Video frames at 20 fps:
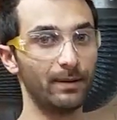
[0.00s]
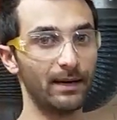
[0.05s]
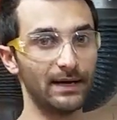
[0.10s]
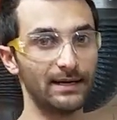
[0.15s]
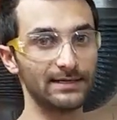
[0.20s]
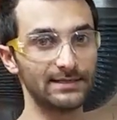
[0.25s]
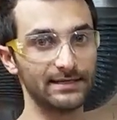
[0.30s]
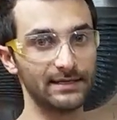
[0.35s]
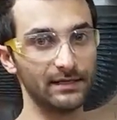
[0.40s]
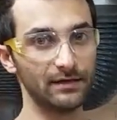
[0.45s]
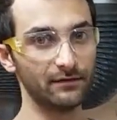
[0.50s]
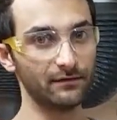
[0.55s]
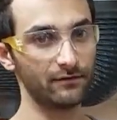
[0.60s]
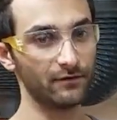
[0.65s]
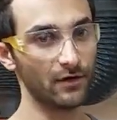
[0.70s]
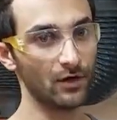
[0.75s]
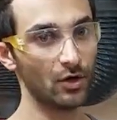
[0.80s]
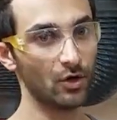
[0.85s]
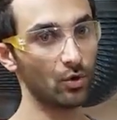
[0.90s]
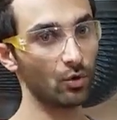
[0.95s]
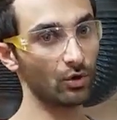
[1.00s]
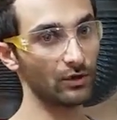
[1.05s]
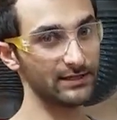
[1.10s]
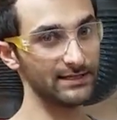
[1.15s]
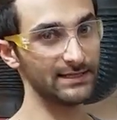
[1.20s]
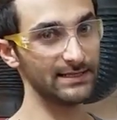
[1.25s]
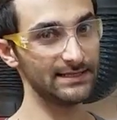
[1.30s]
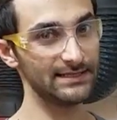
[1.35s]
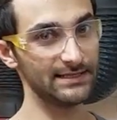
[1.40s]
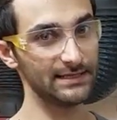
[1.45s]
positive or
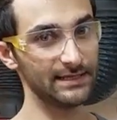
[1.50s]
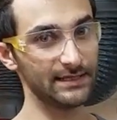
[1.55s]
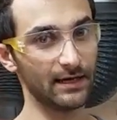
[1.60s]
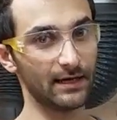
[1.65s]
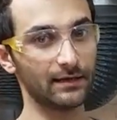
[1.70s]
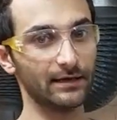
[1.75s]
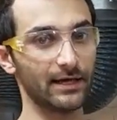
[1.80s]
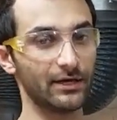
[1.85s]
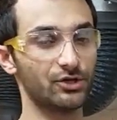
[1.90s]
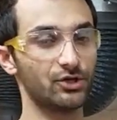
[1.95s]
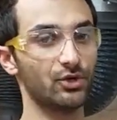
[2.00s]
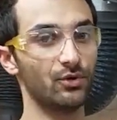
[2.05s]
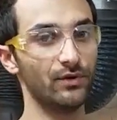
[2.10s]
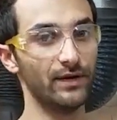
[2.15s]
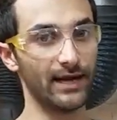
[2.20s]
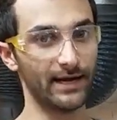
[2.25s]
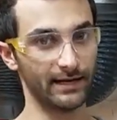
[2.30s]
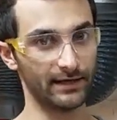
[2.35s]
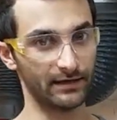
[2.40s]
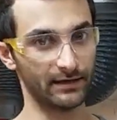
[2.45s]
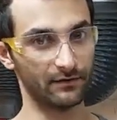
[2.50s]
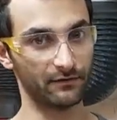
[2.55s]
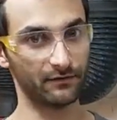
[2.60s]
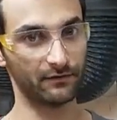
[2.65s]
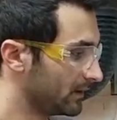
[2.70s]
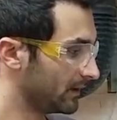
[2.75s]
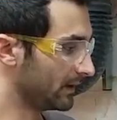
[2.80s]
DC electrode negative.